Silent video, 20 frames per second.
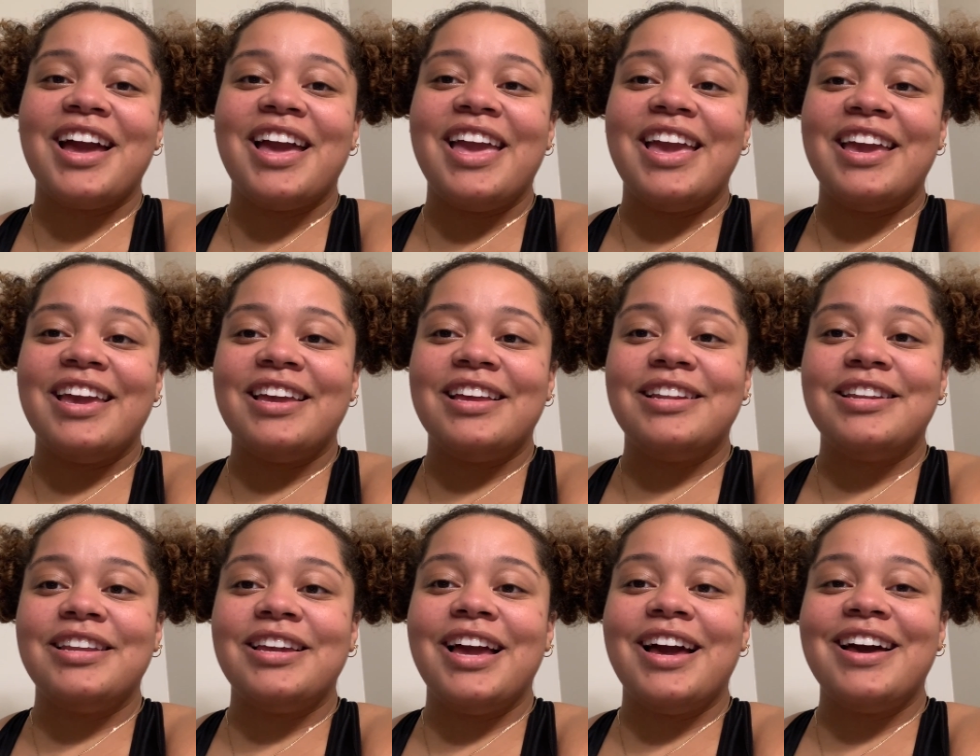
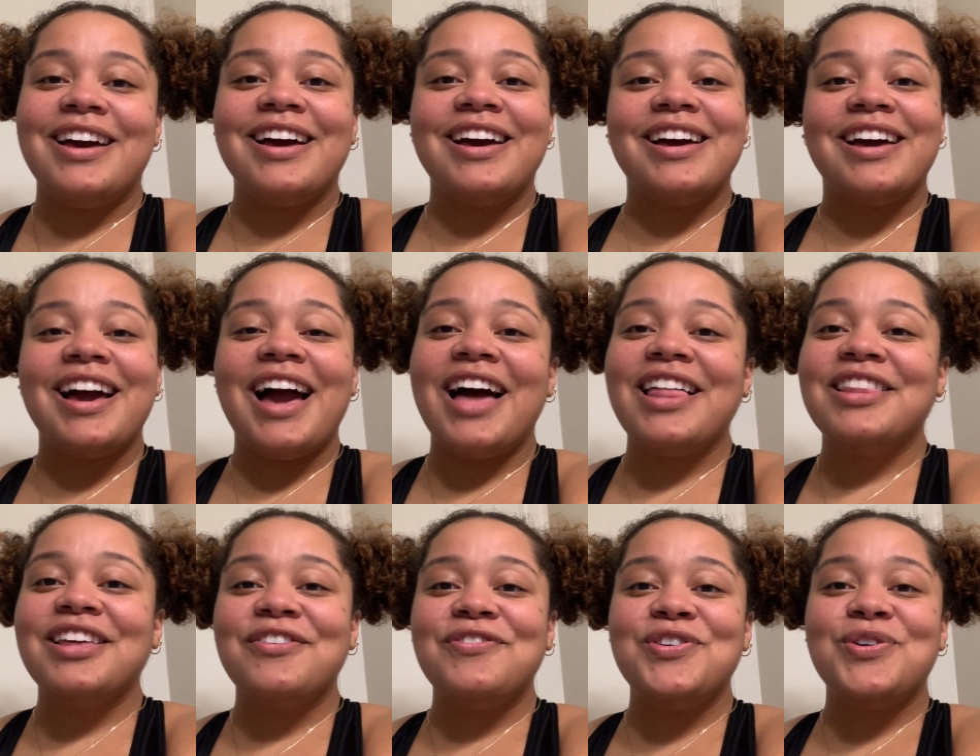And I
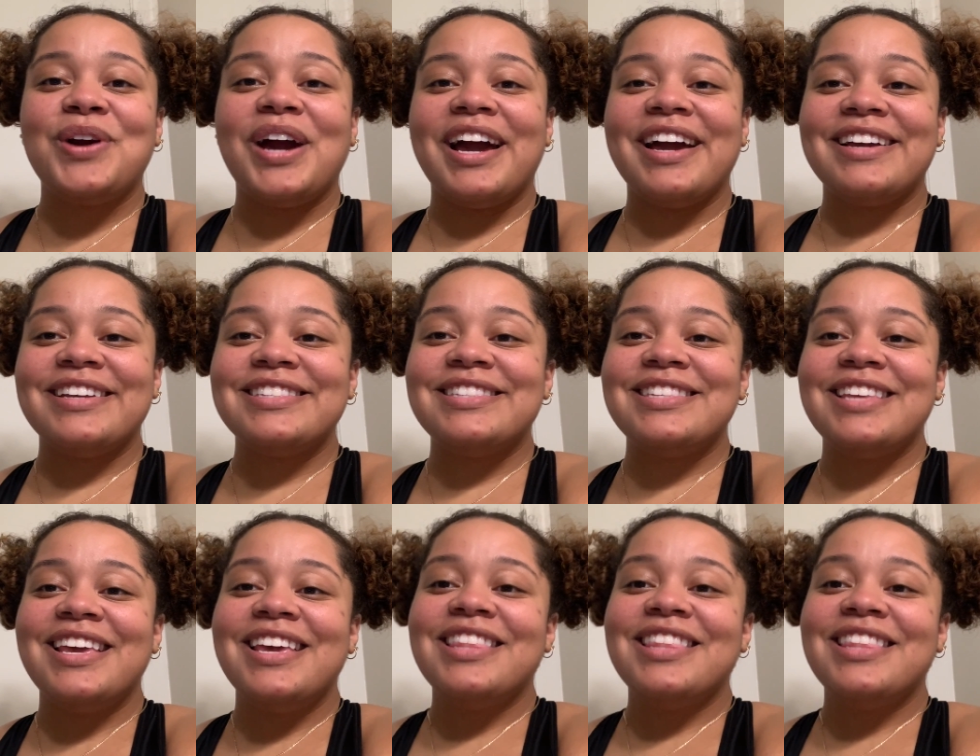love you guys.